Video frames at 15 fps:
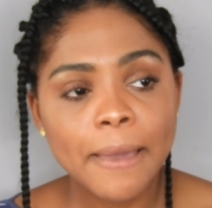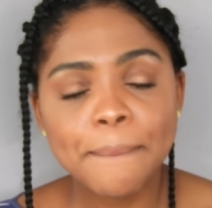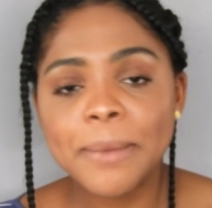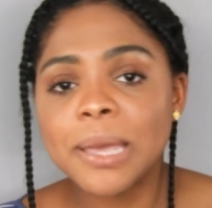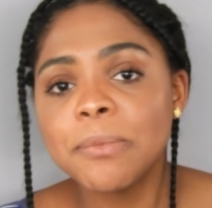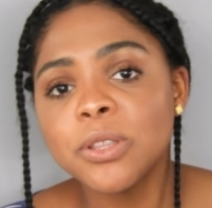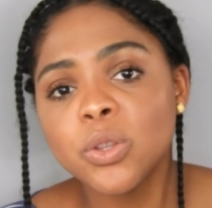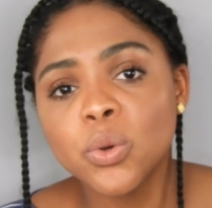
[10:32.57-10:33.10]
And
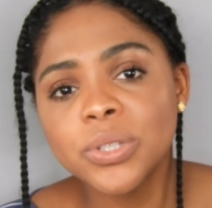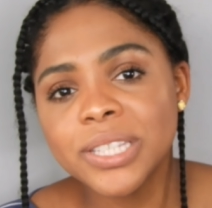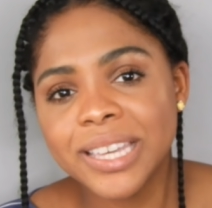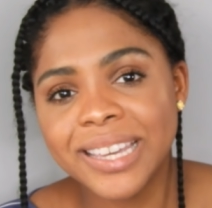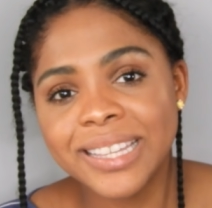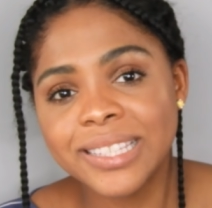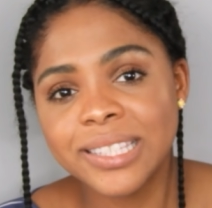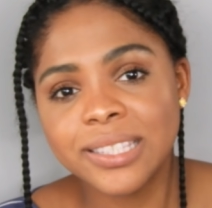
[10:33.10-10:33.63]
maybe
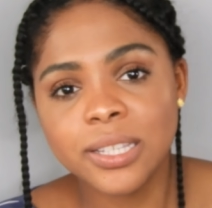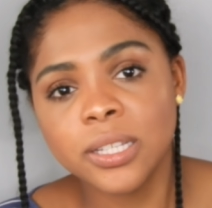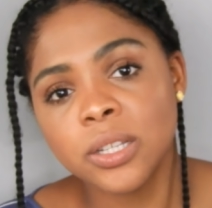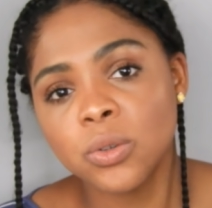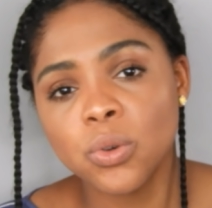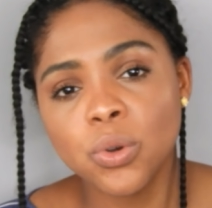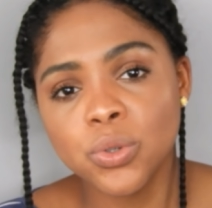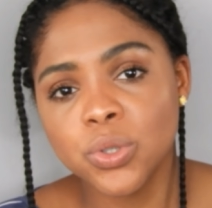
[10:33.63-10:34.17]
those kids
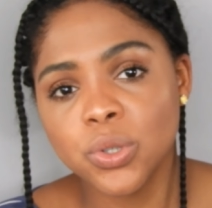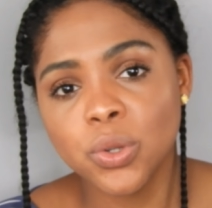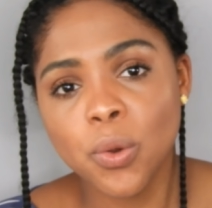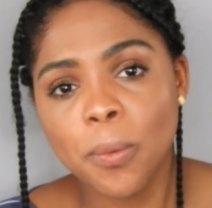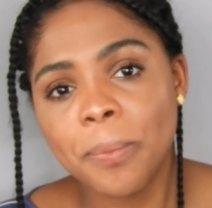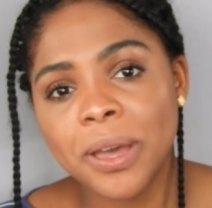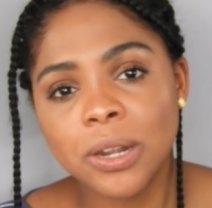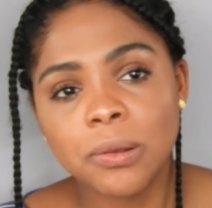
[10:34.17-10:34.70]
didn't also
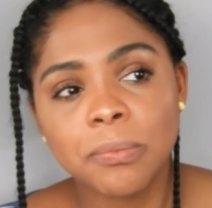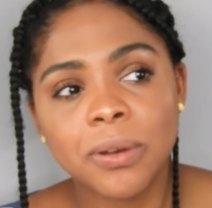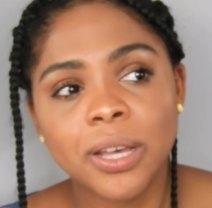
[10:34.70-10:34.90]
know better,